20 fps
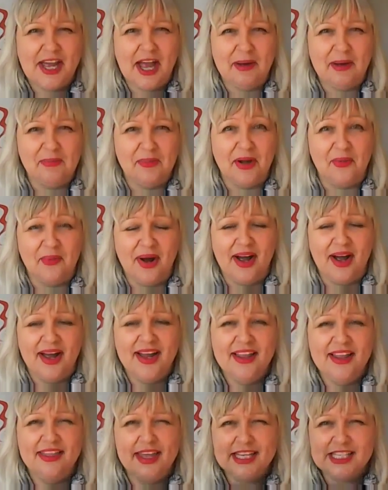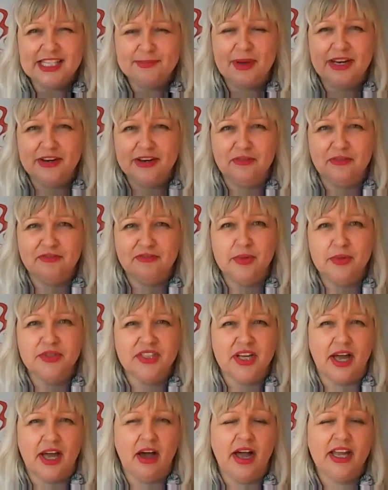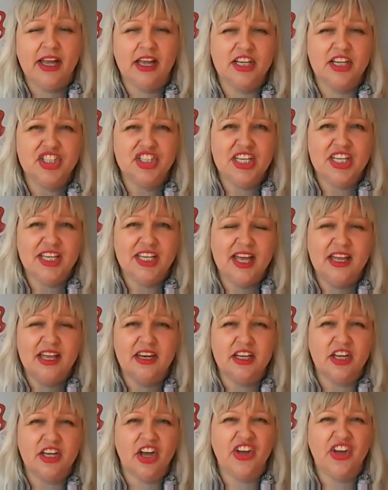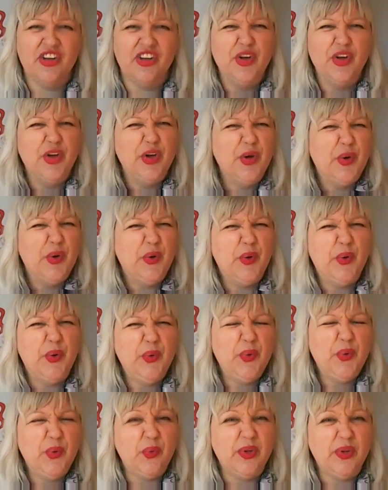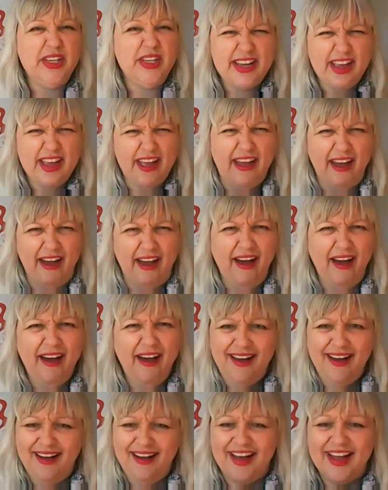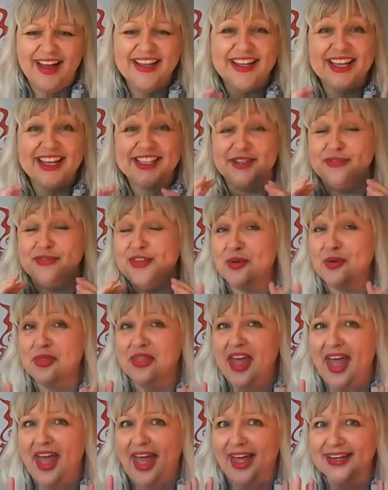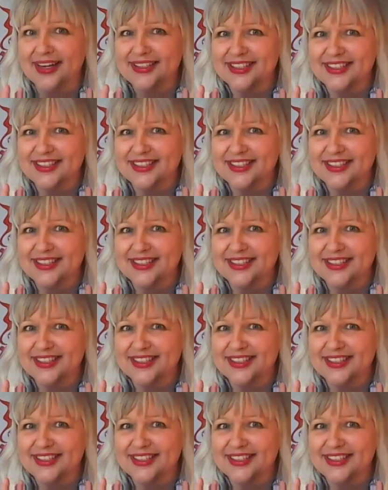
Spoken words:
come my way, that's my little filter. I can check in and go, oh, yeah, I get to feel that.